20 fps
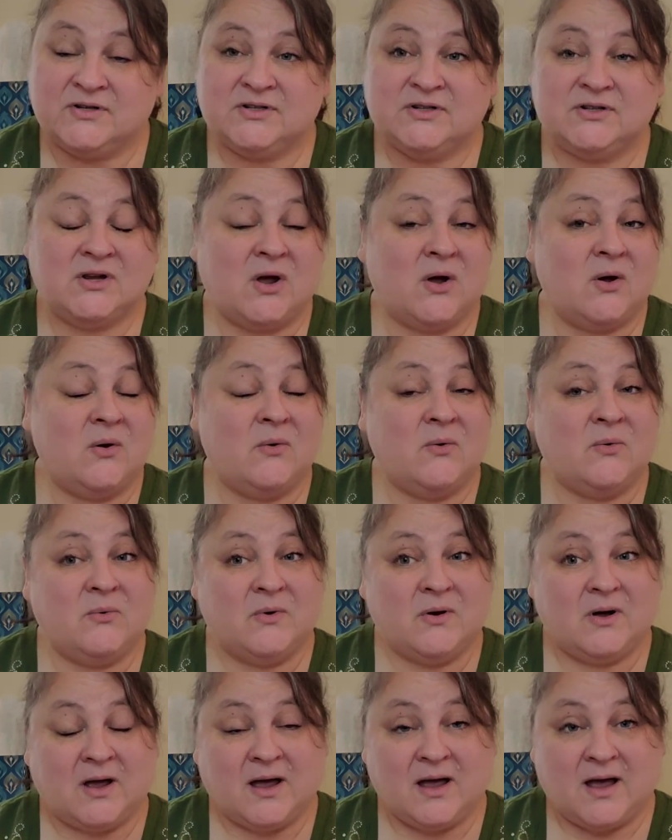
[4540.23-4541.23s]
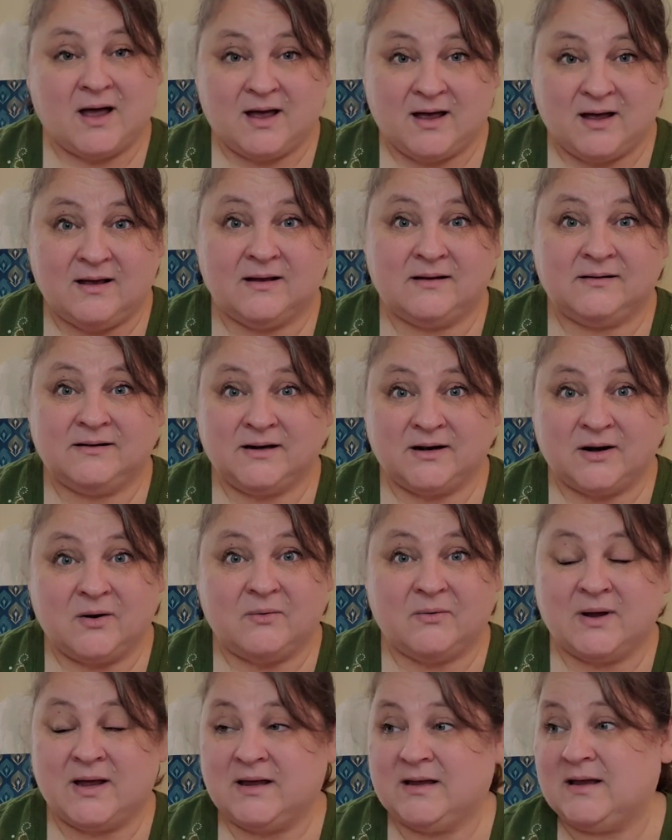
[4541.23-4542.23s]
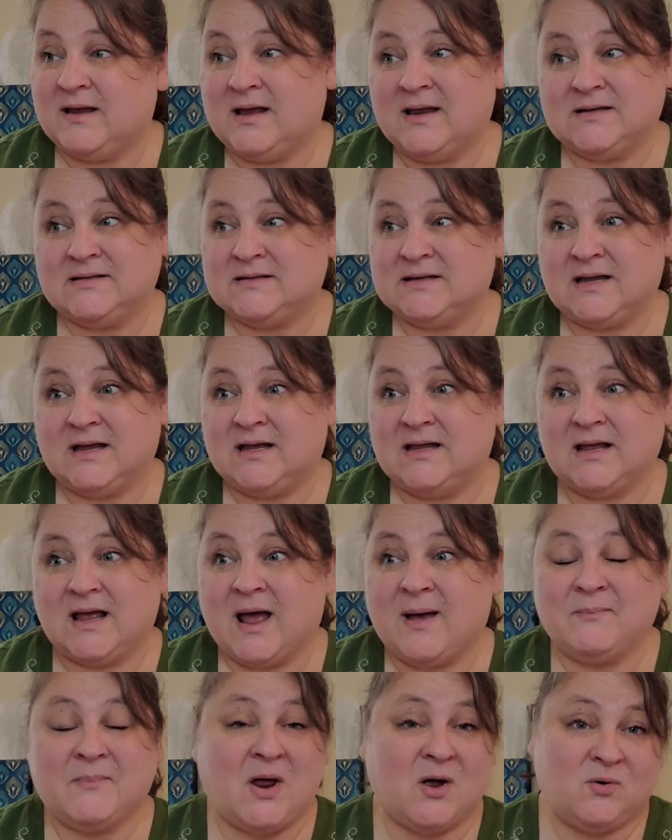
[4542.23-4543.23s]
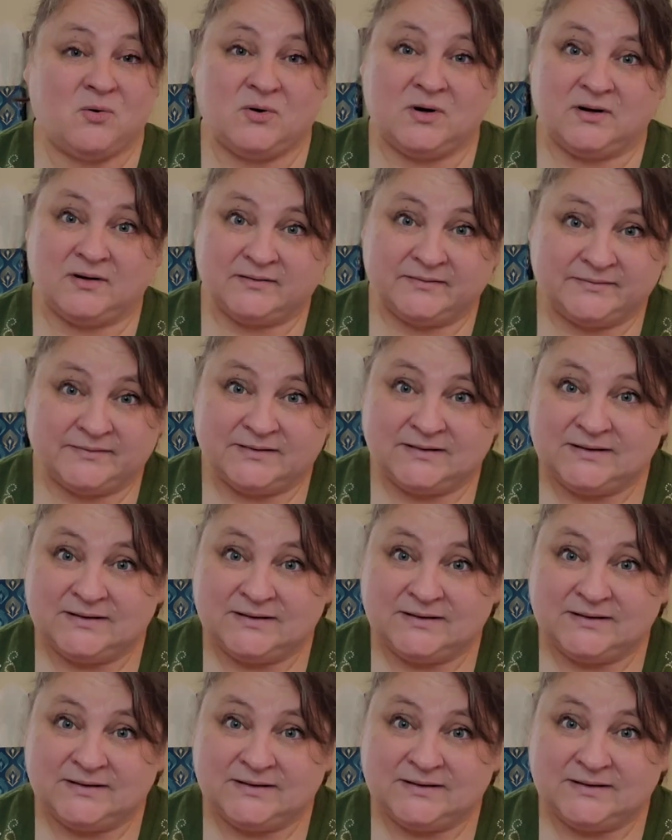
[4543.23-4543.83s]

So I, you know, it's, I'm not going to